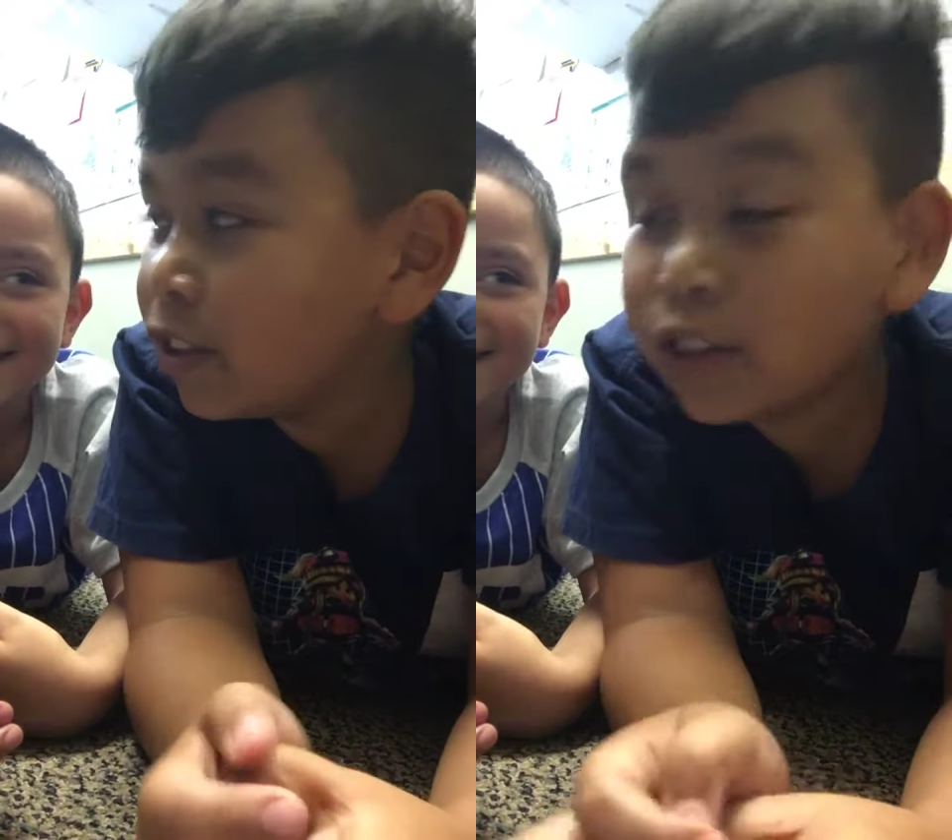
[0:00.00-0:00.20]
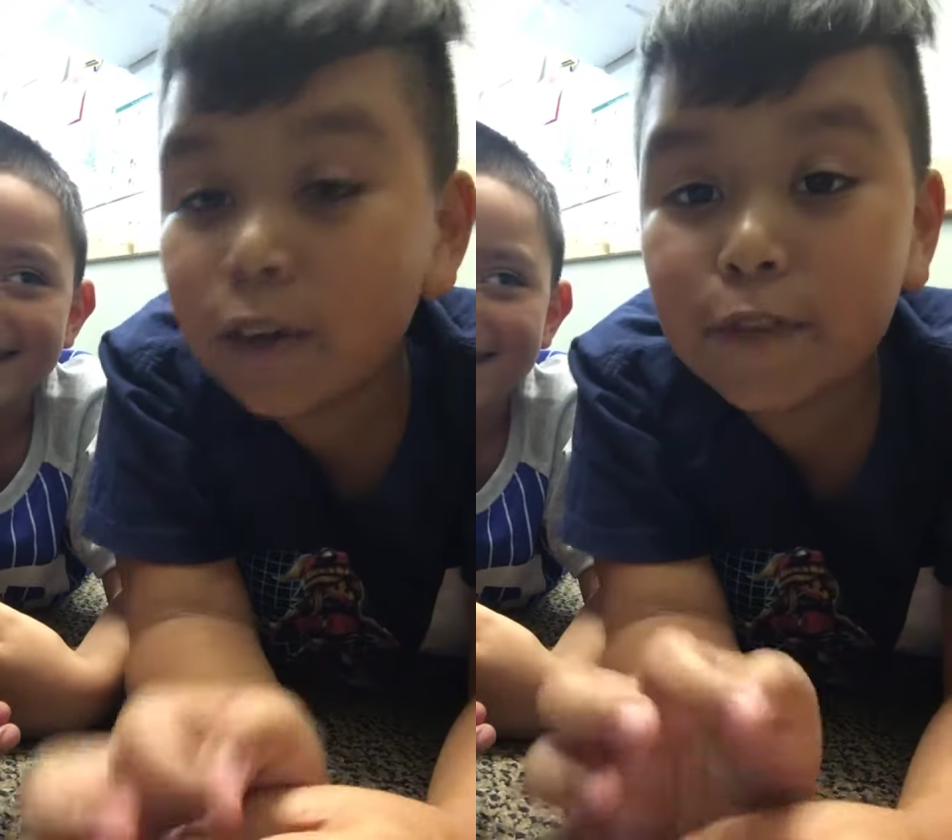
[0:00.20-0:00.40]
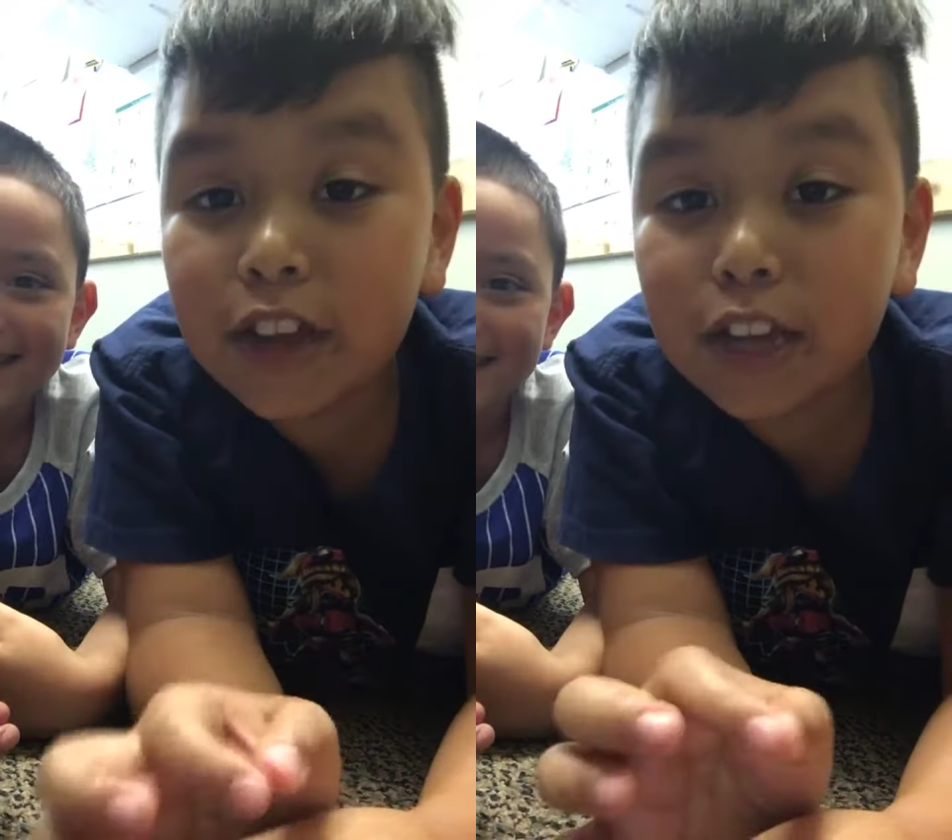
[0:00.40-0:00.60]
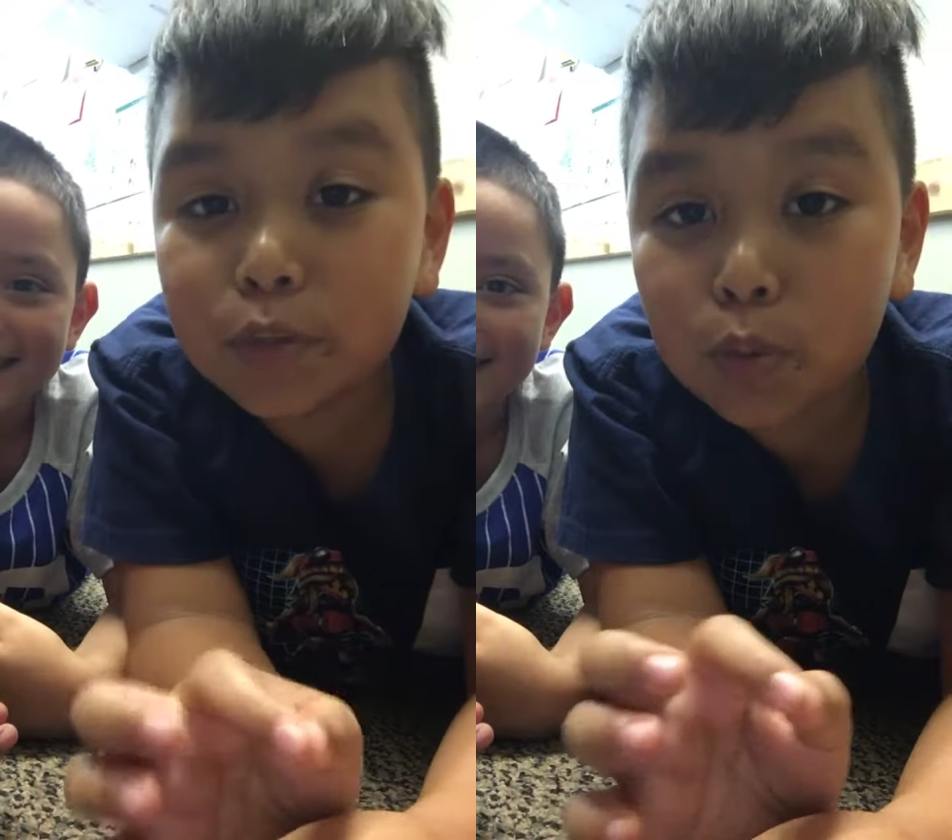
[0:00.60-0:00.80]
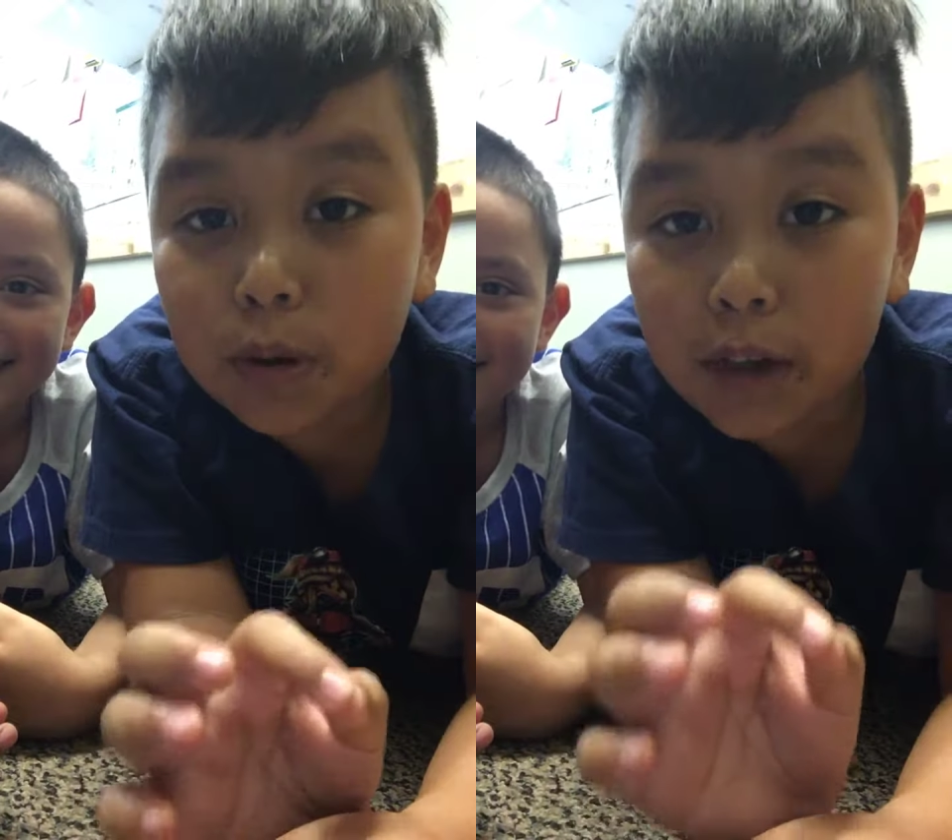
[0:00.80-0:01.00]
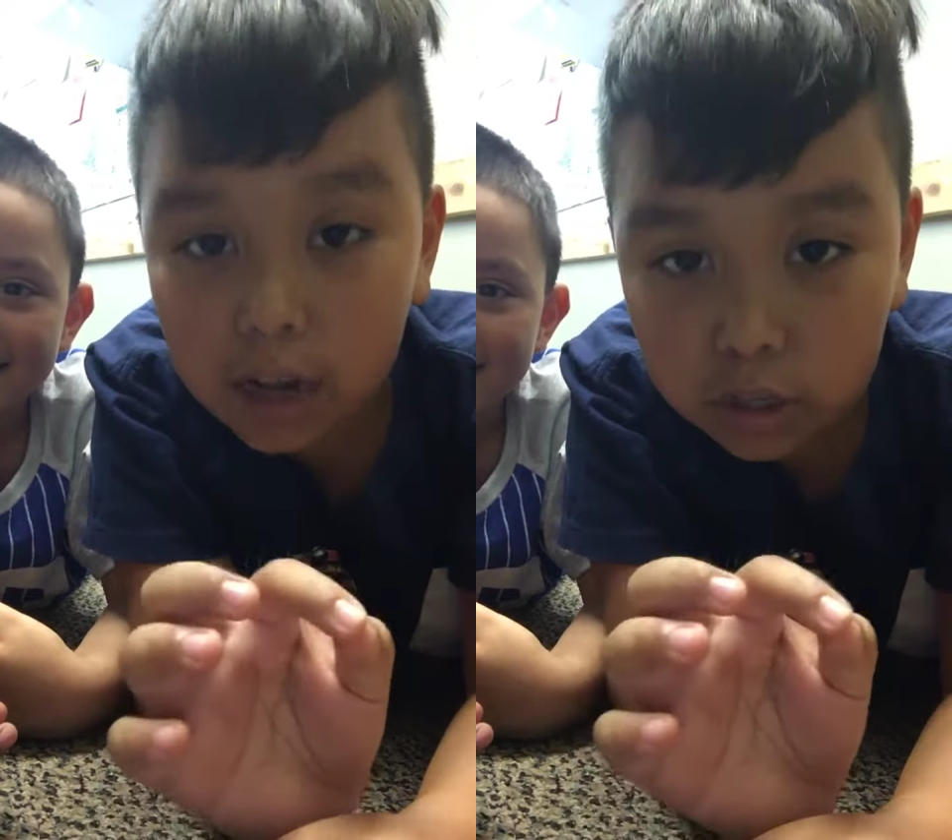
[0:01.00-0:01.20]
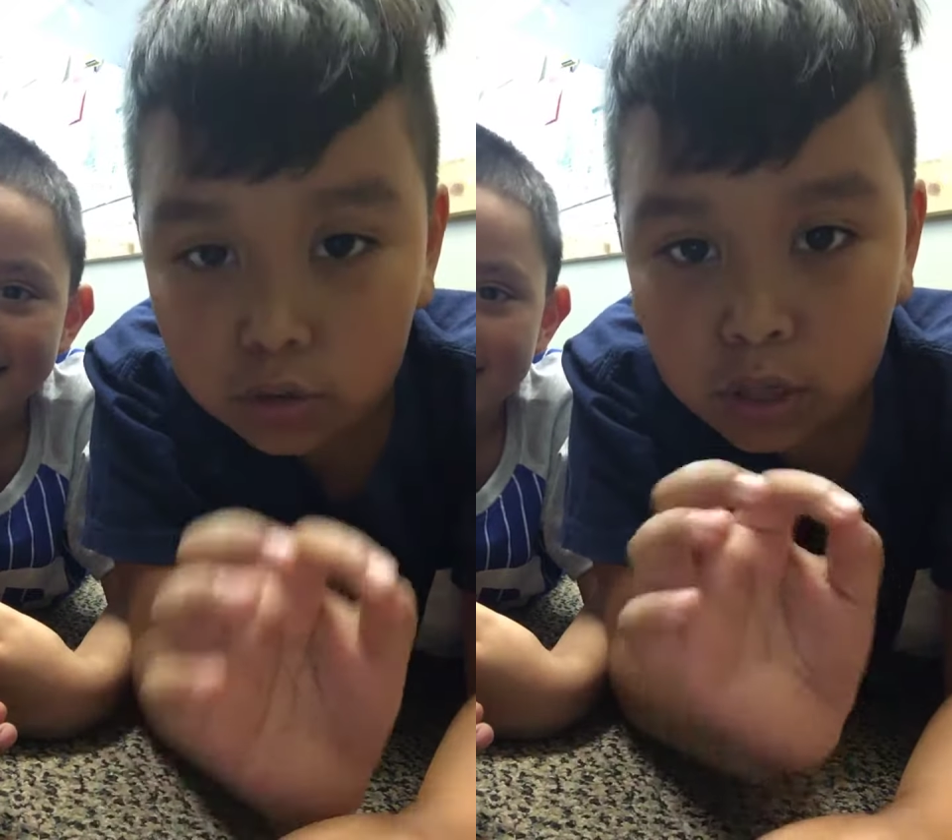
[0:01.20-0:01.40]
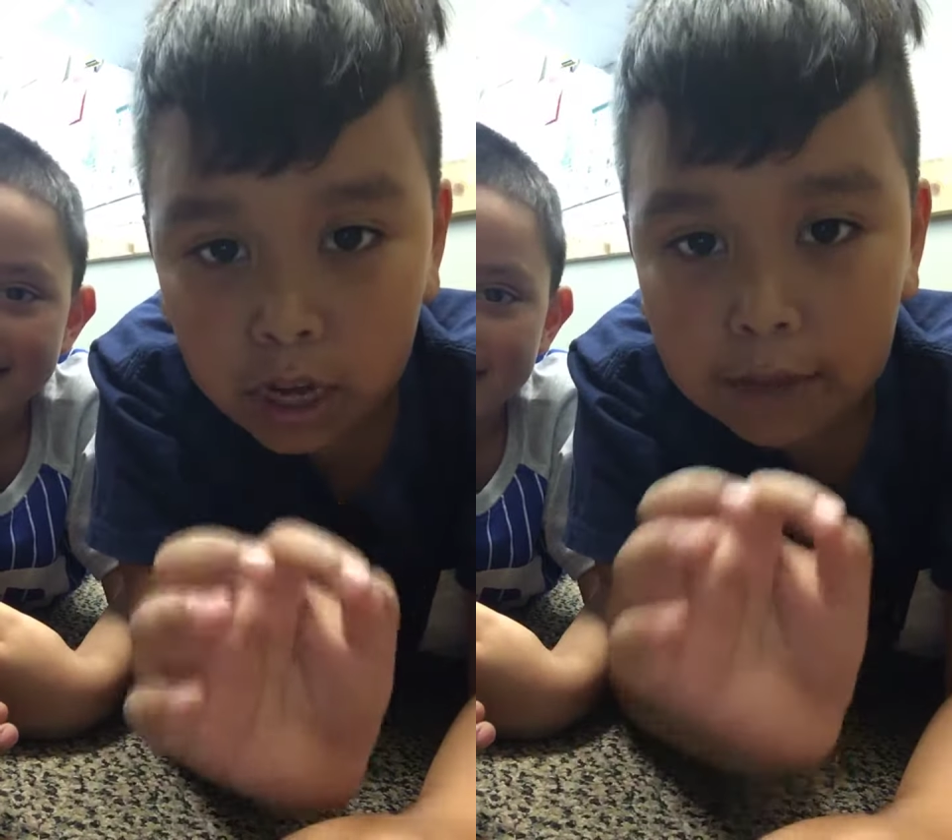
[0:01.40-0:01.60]
So if you guys, we're gonna do
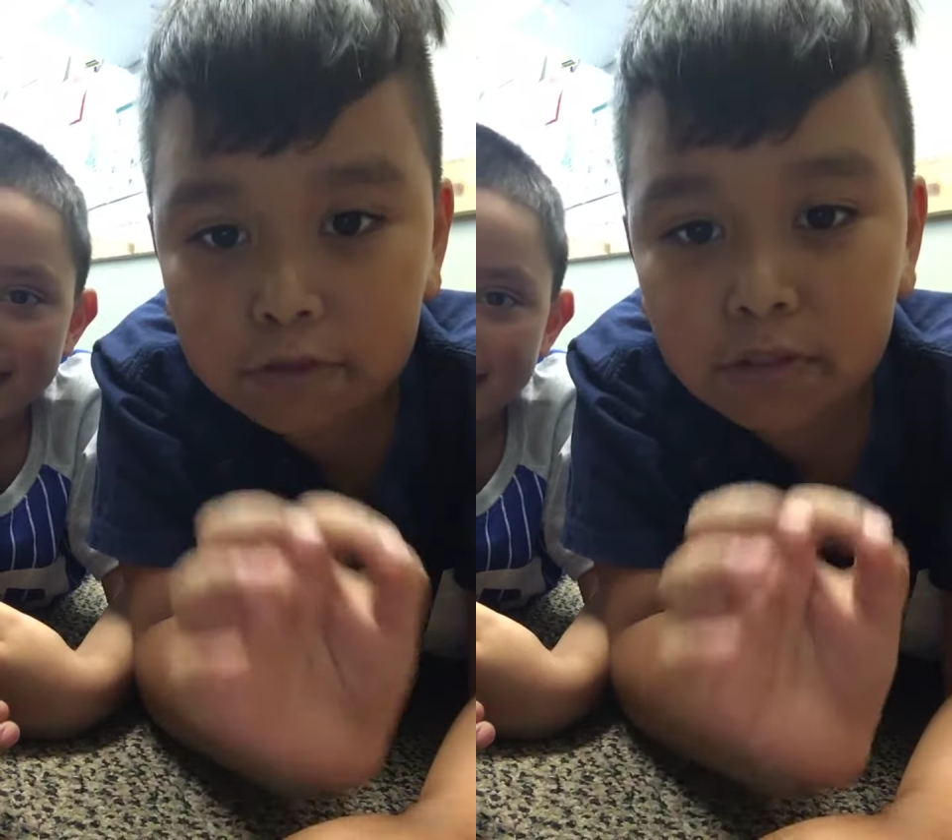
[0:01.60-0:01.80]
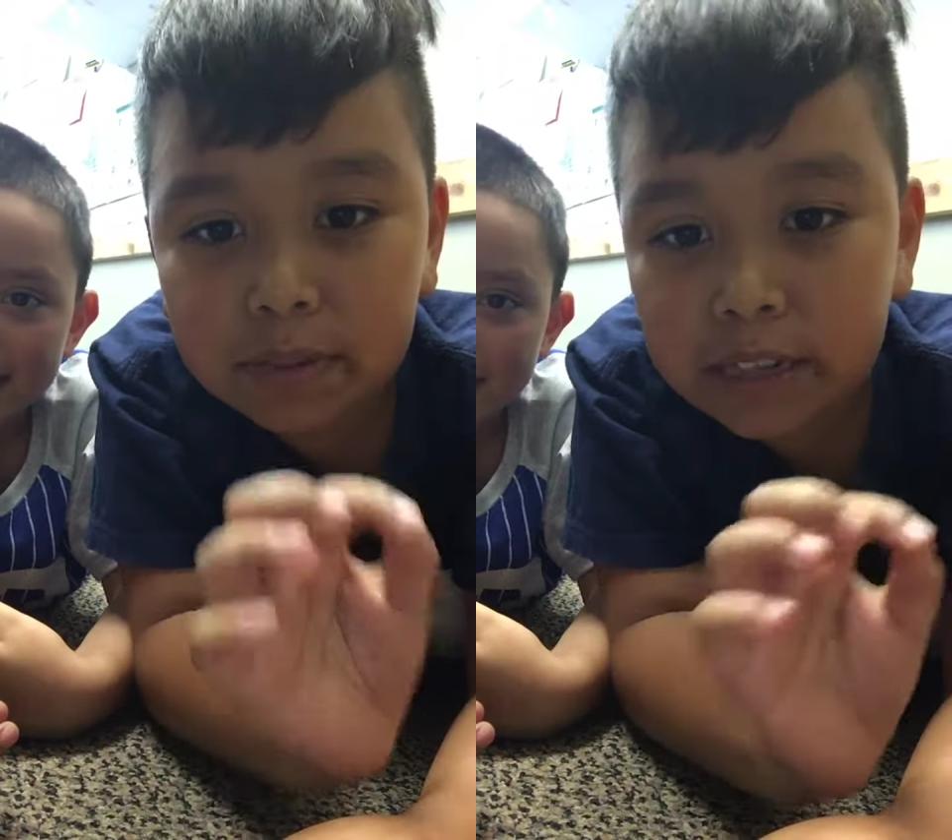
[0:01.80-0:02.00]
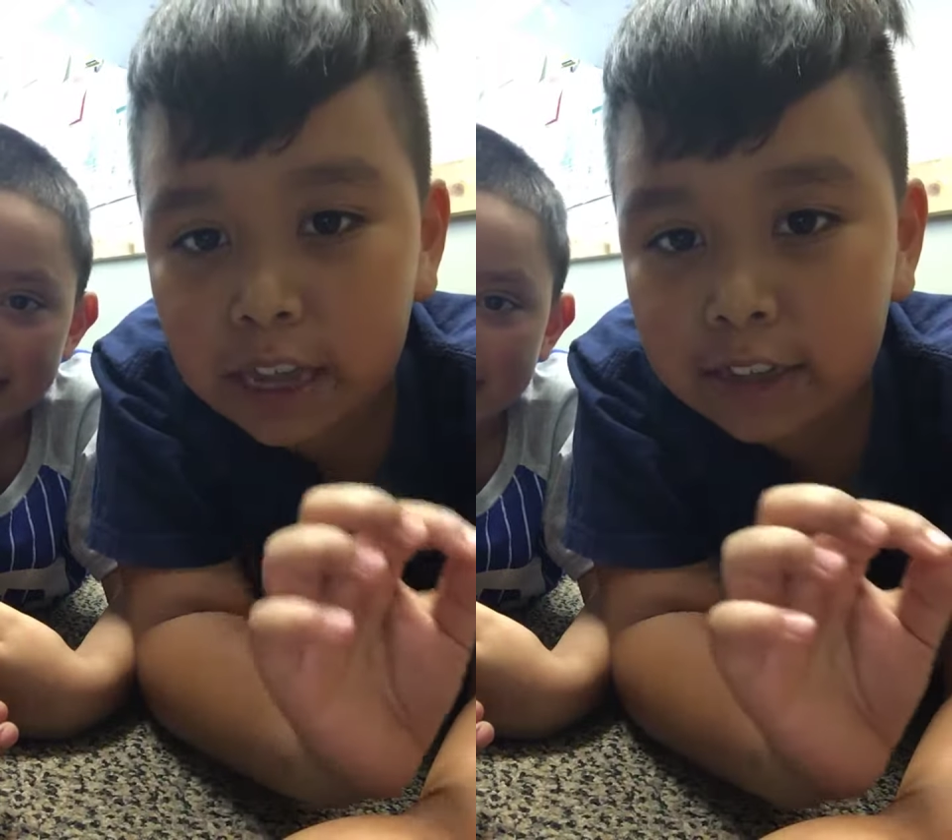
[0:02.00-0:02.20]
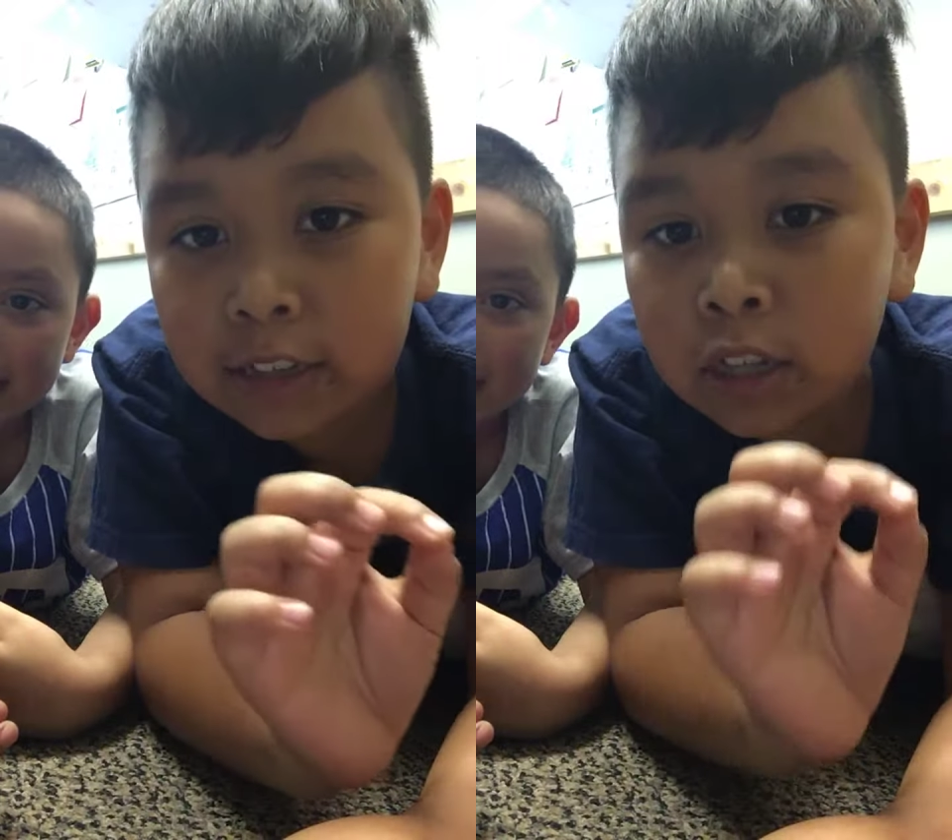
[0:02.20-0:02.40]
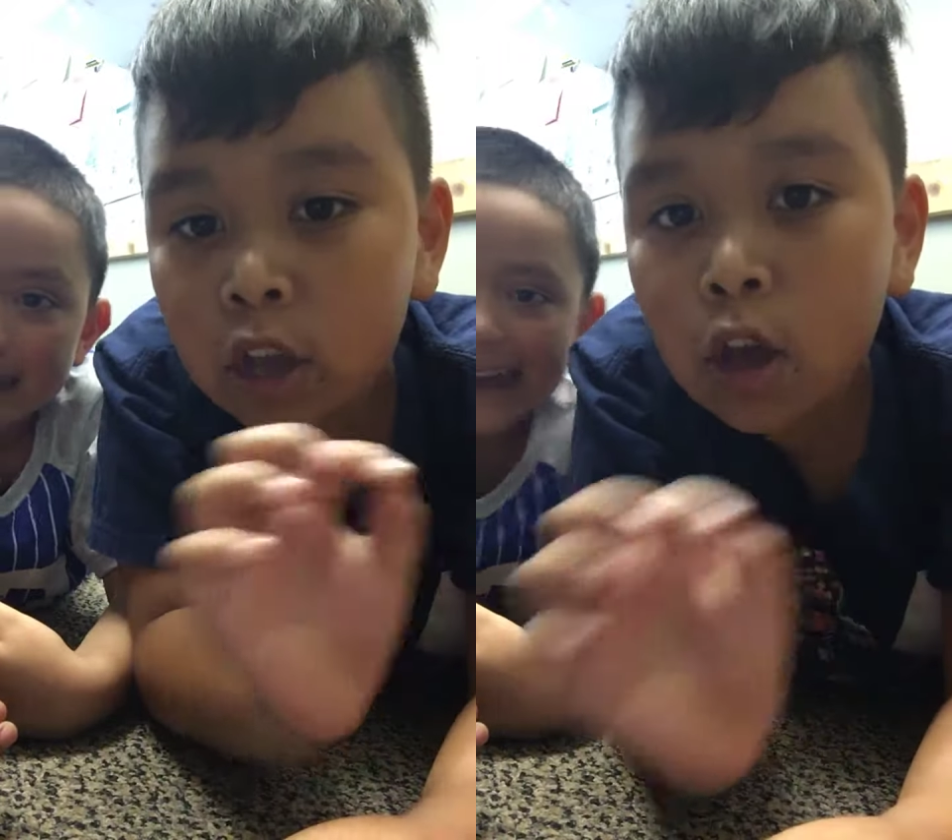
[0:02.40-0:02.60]
live streaming next.